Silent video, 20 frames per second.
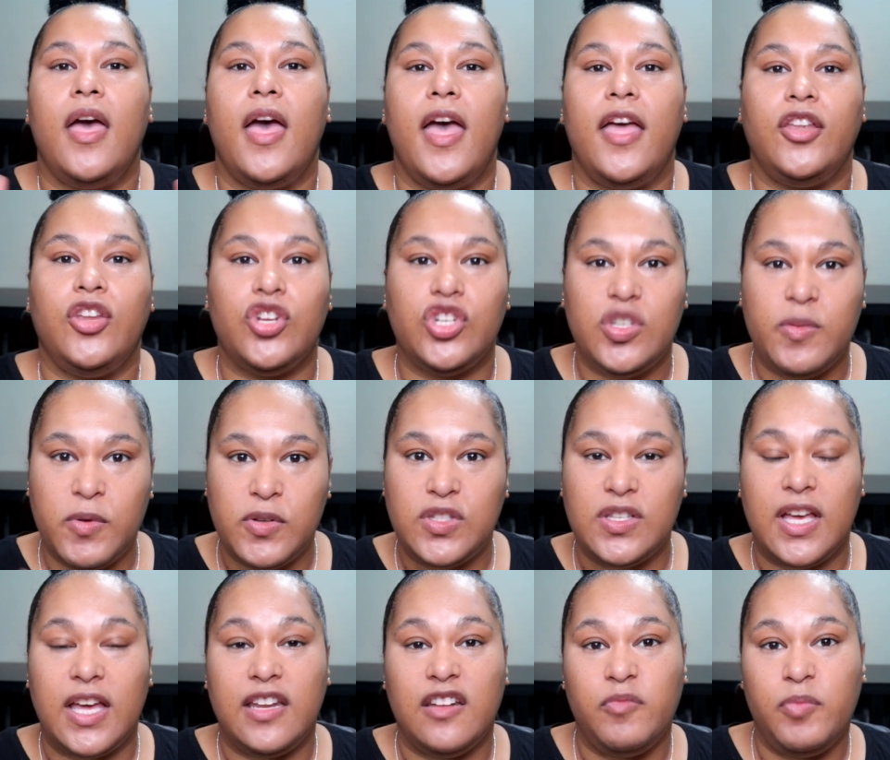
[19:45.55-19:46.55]
And you're supposed
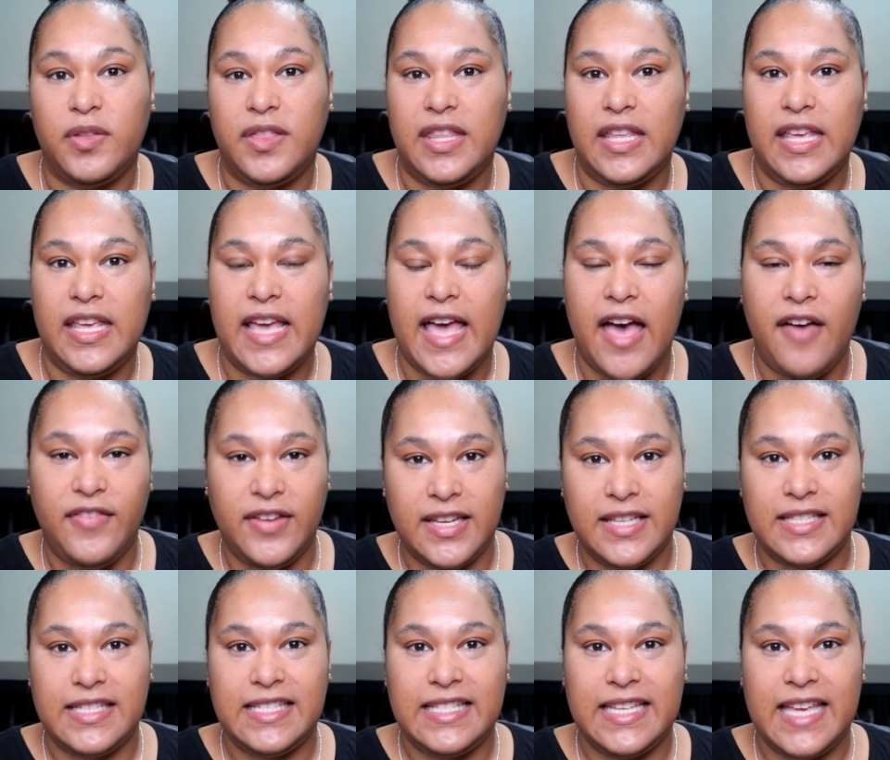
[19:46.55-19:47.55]
to kind of put the
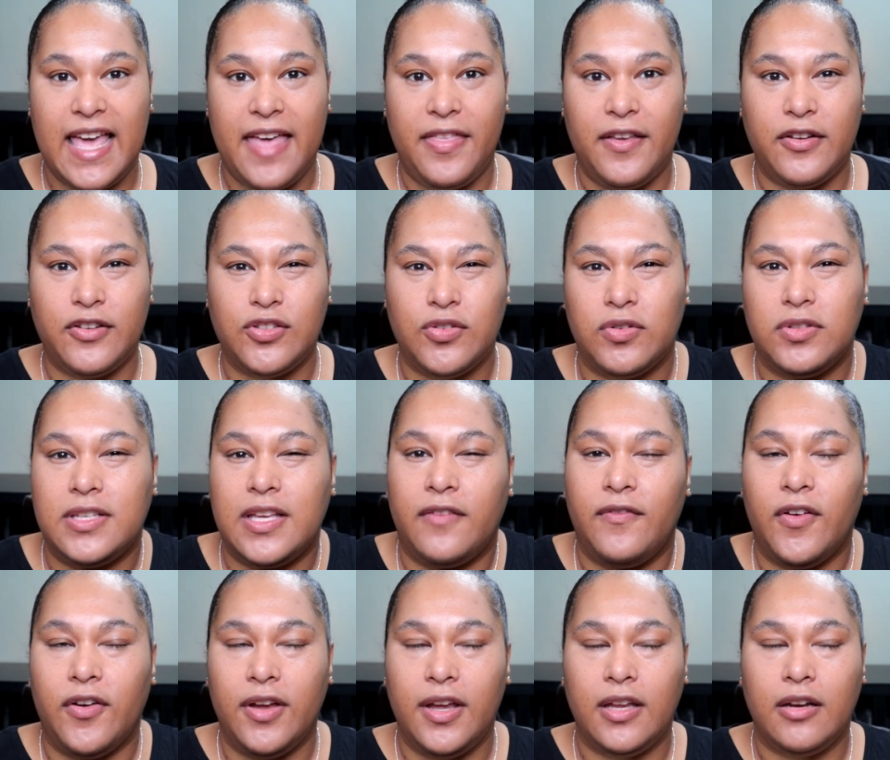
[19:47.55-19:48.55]
evidence together. And so it's, like,
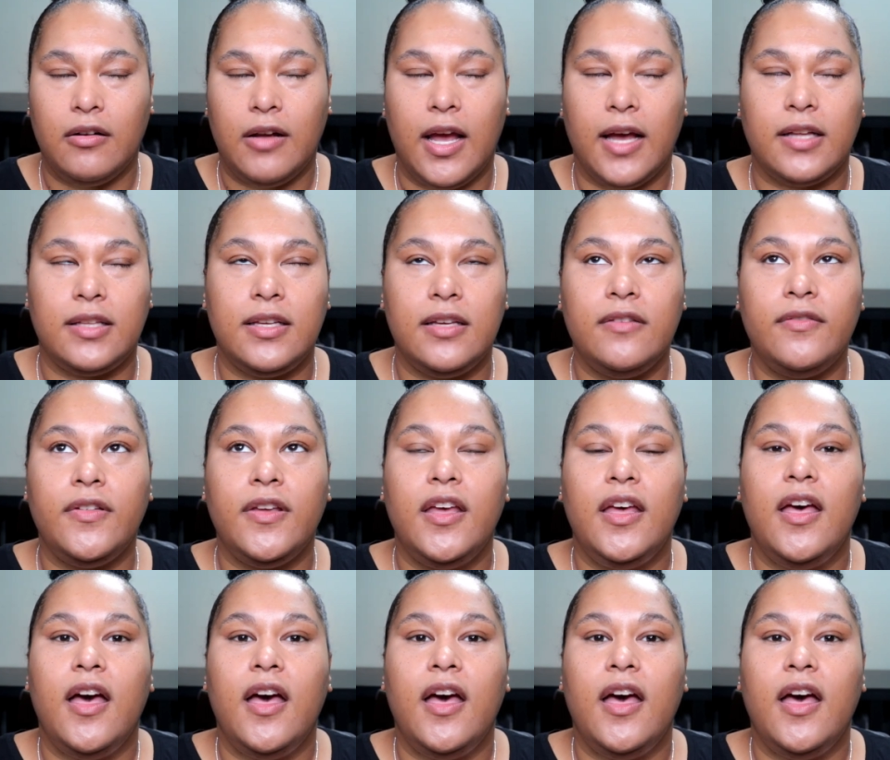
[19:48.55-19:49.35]
very interactive.